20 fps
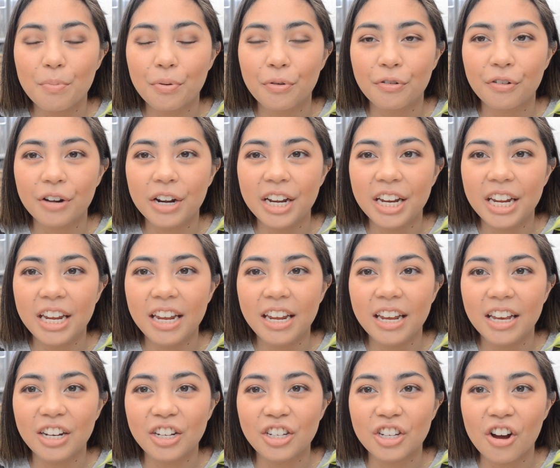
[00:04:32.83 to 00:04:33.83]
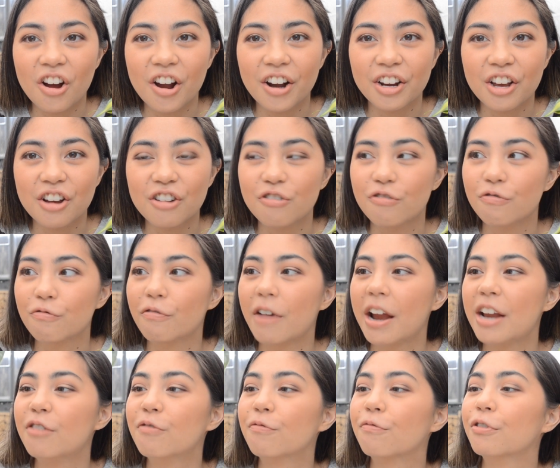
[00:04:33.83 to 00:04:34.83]
pretty darn
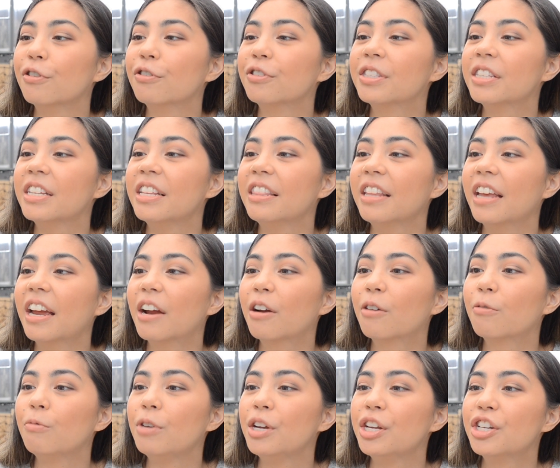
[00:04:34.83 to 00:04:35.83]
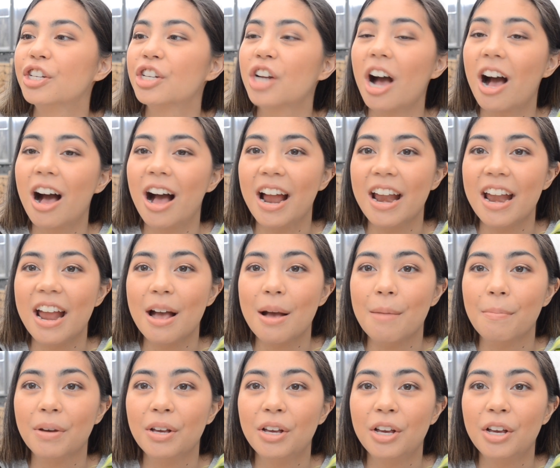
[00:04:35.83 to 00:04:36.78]
great roots in there, which I am